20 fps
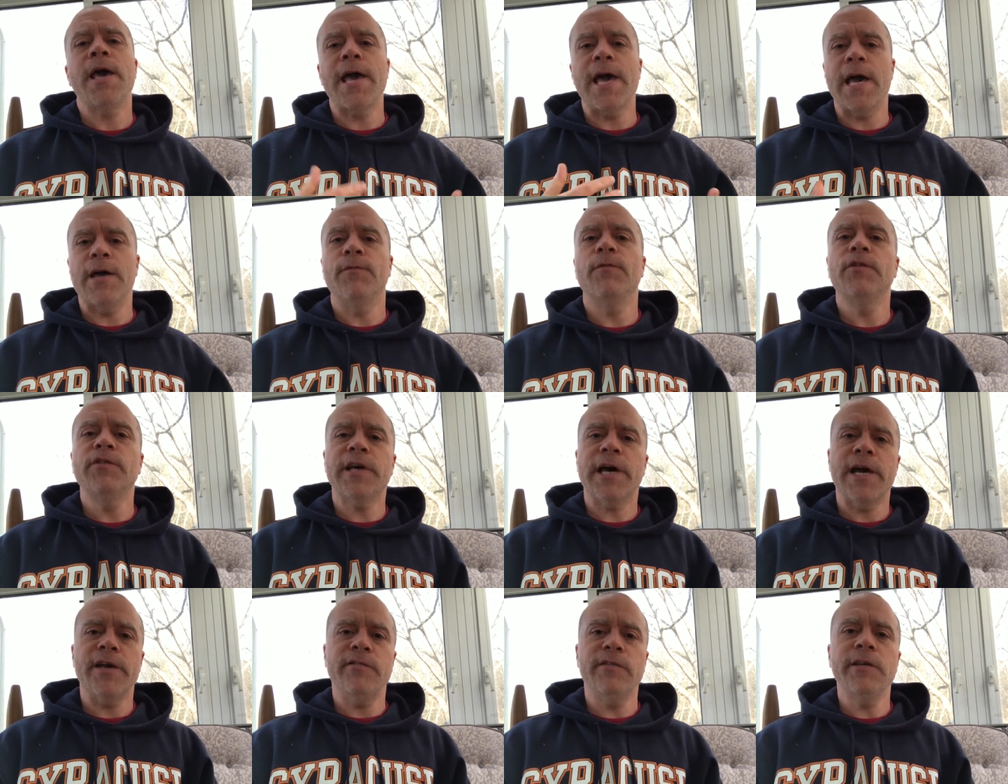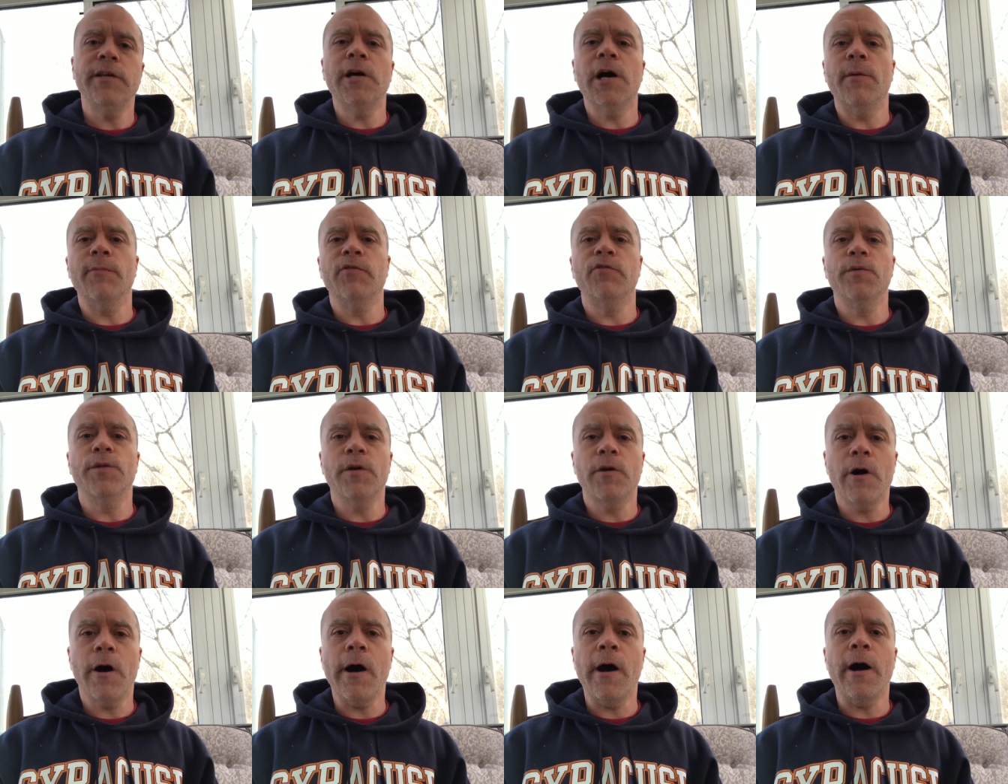Advertising comes
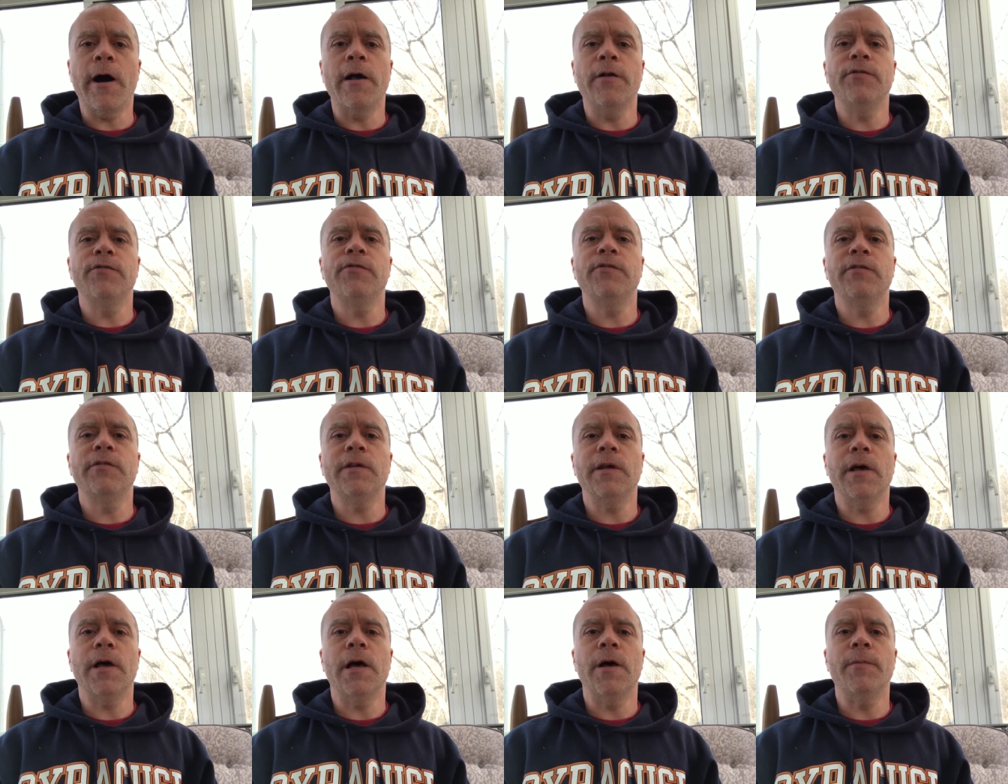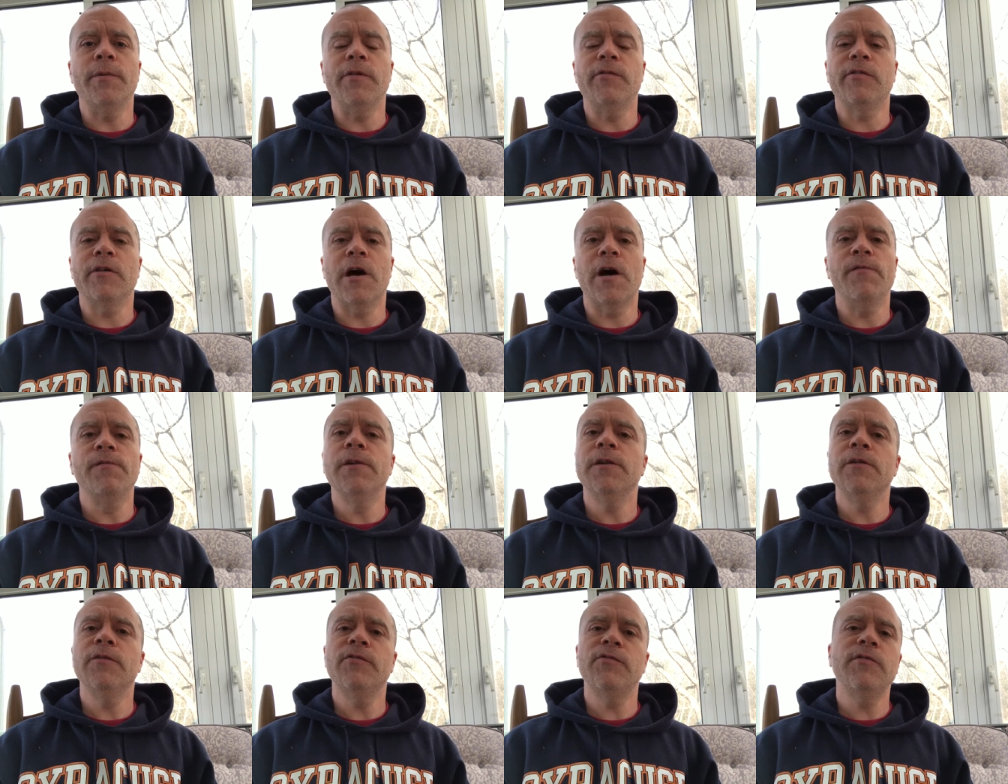with a cost. It's
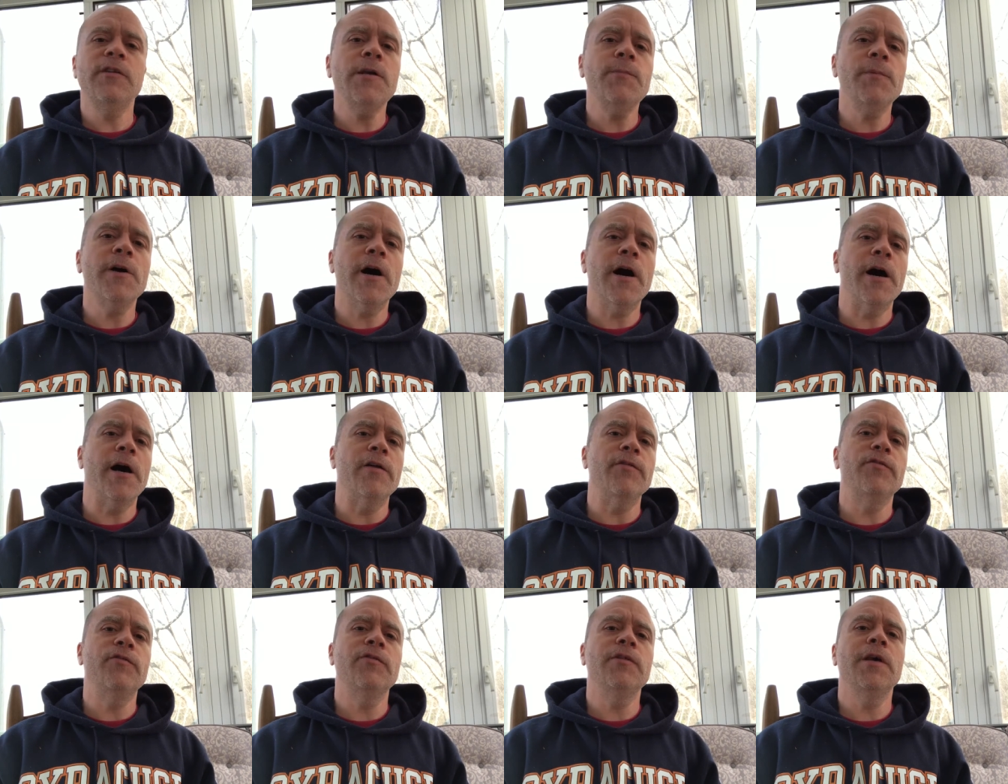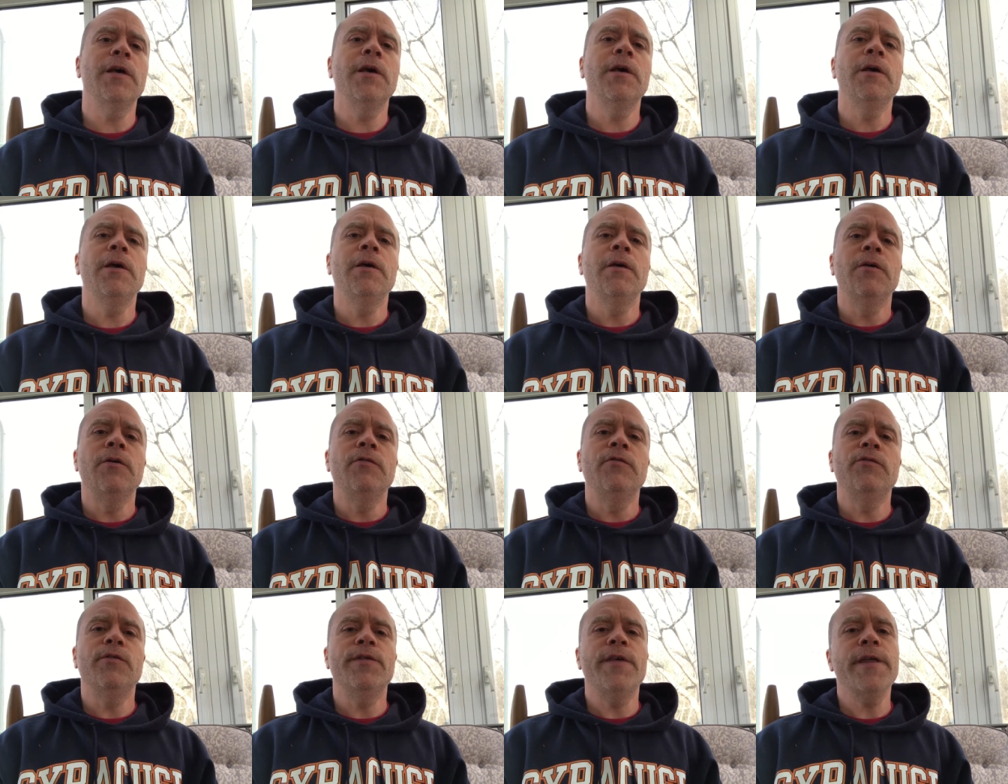often a steep cost.
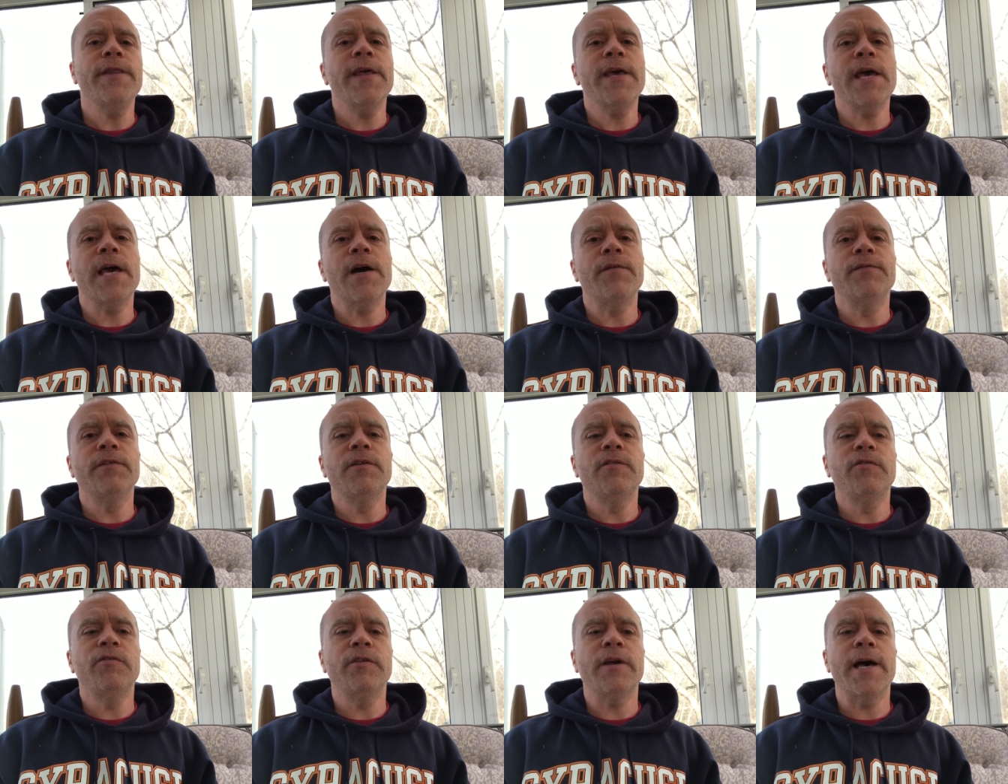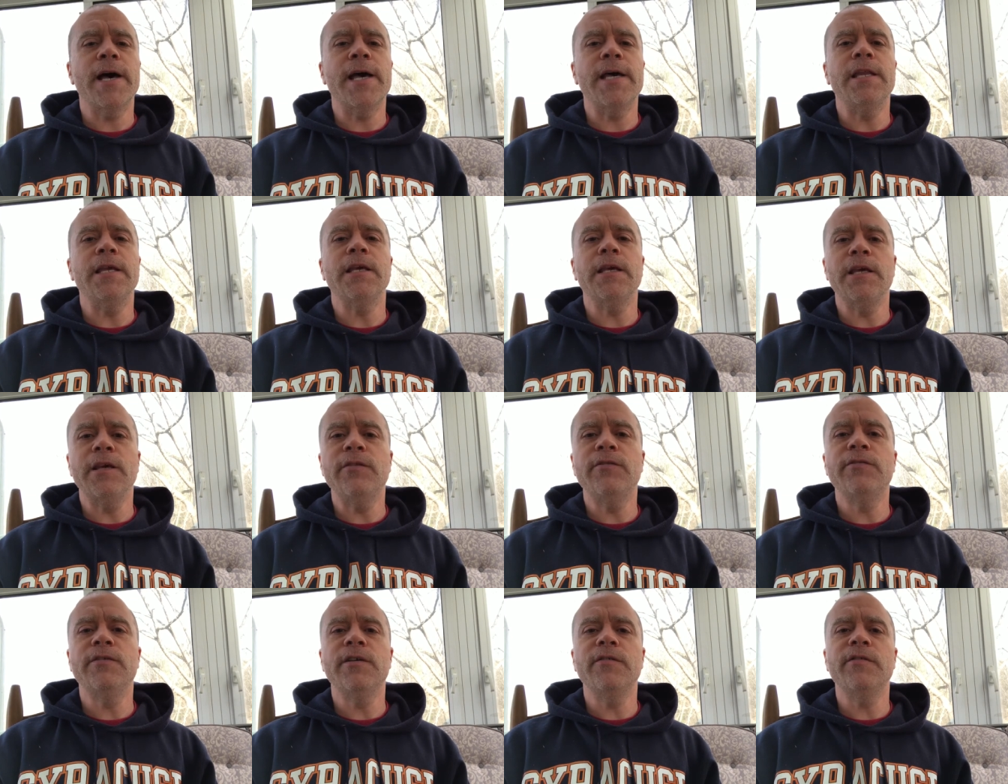So then they have to decide,
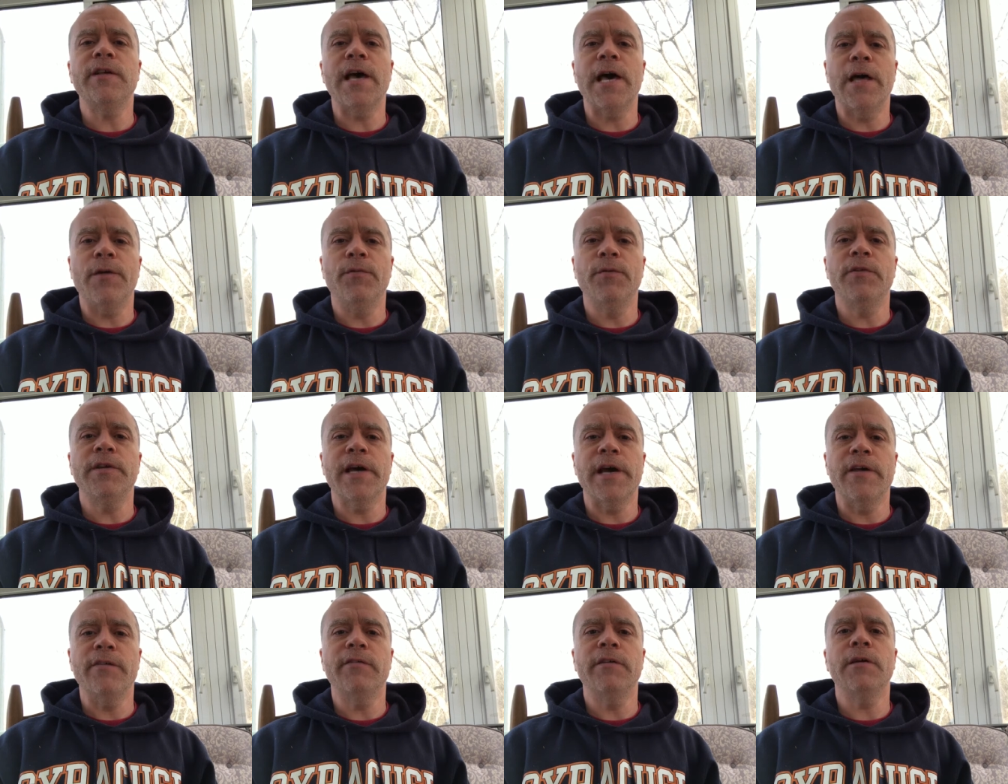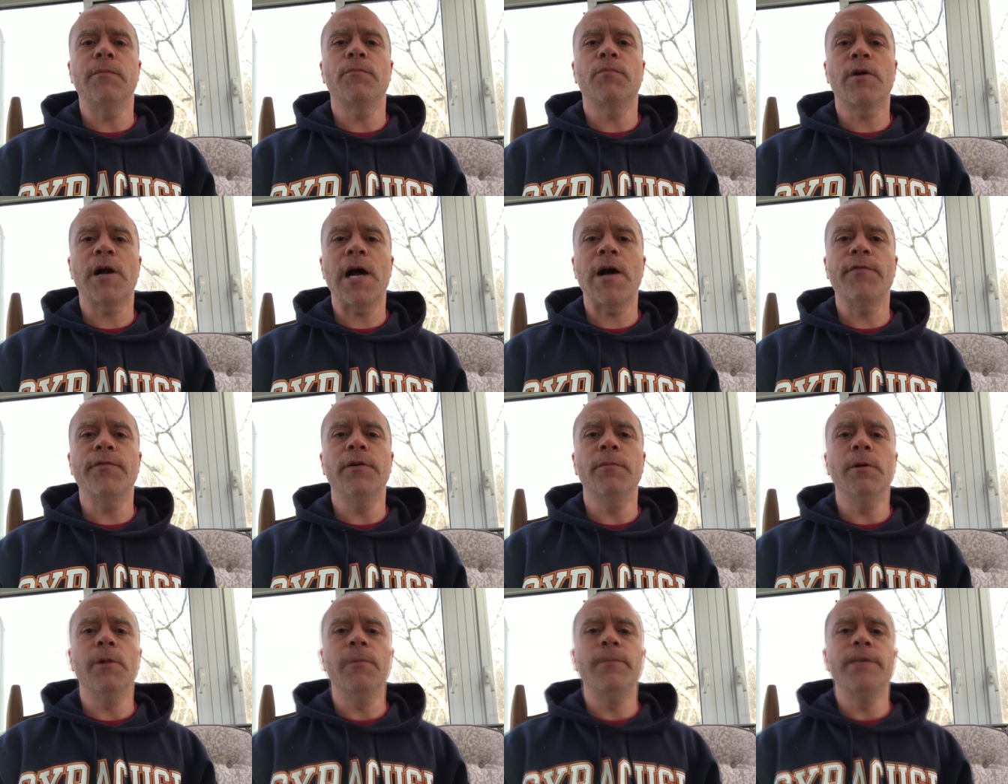is this advertising
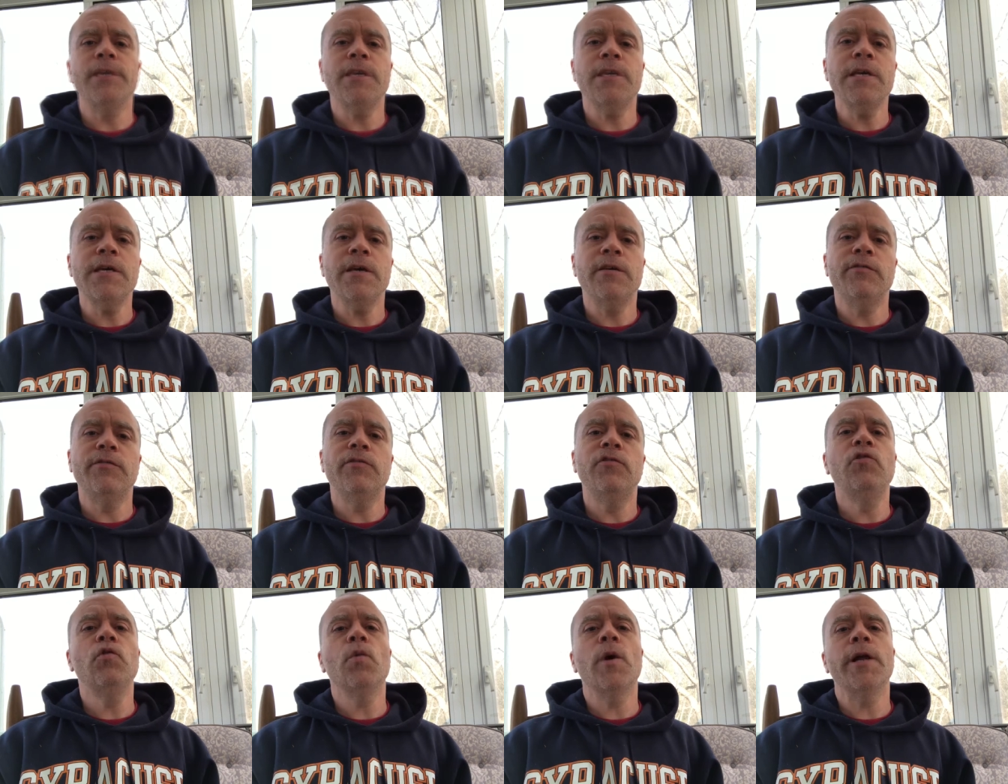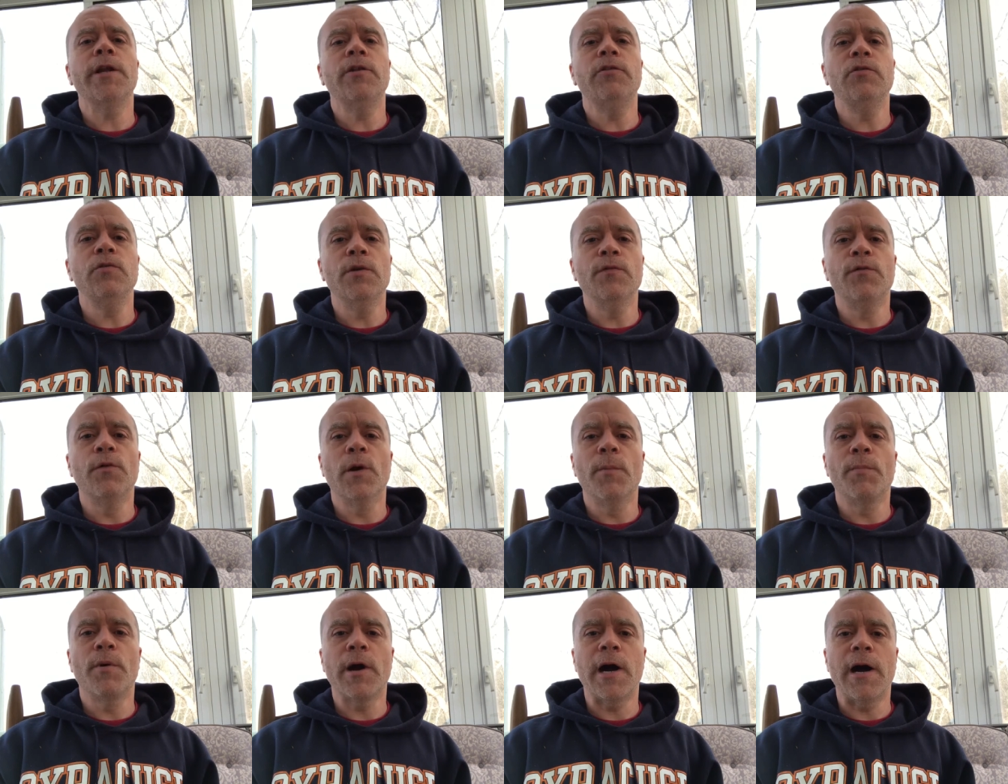profitable? The key is that you want to do it
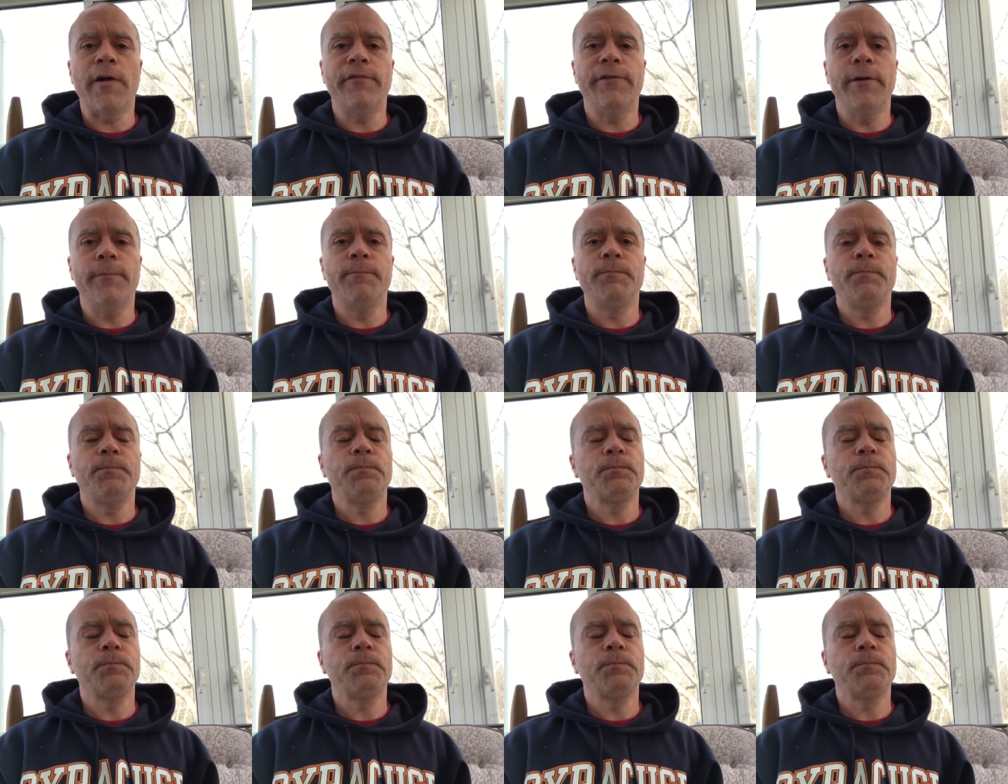for a profit.